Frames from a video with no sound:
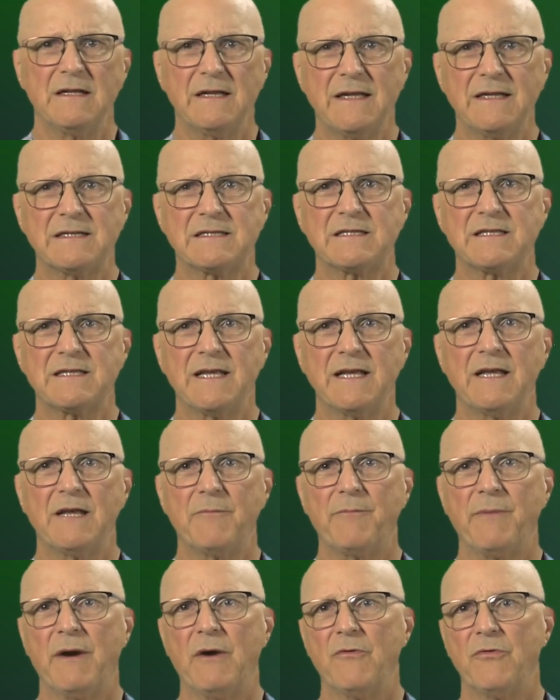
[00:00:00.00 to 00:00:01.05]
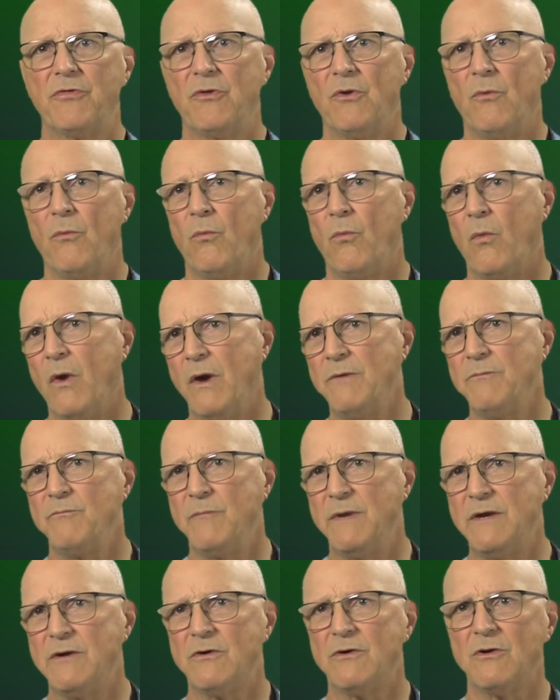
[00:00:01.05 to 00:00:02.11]
let's think about the
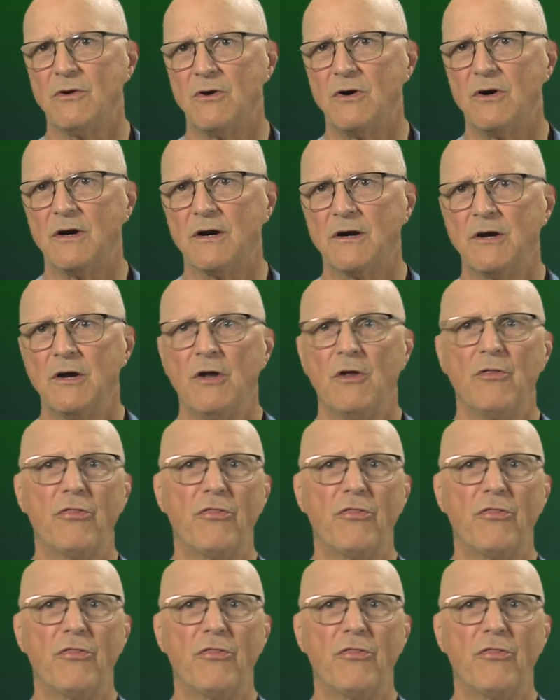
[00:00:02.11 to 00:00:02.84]
one meter long,